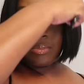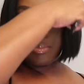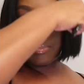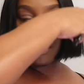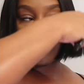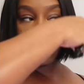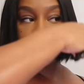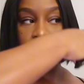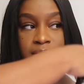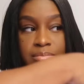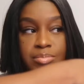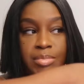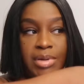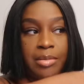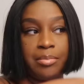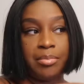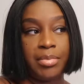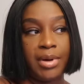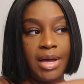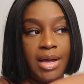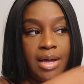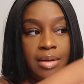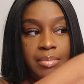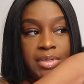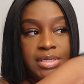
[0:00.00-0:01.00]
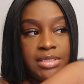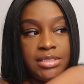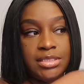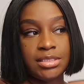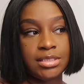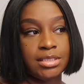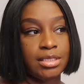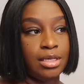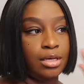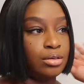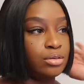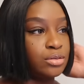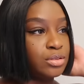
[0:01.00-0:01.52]
because my bob, it
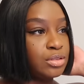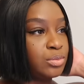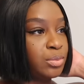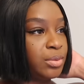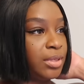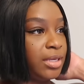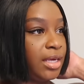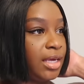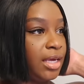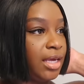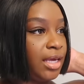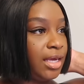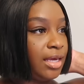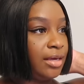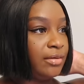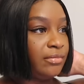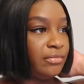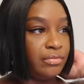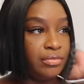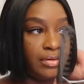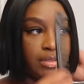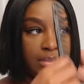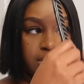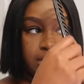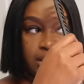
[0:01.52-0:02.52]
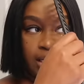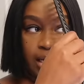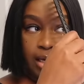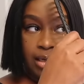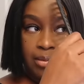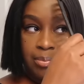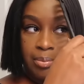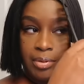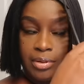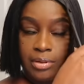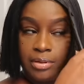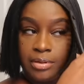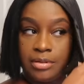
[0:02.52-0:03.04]
just goes with every
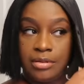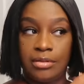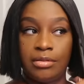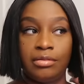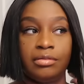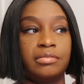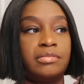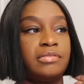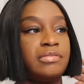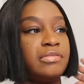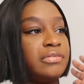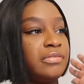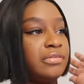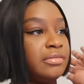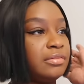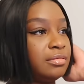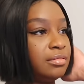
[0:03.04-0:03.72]
type of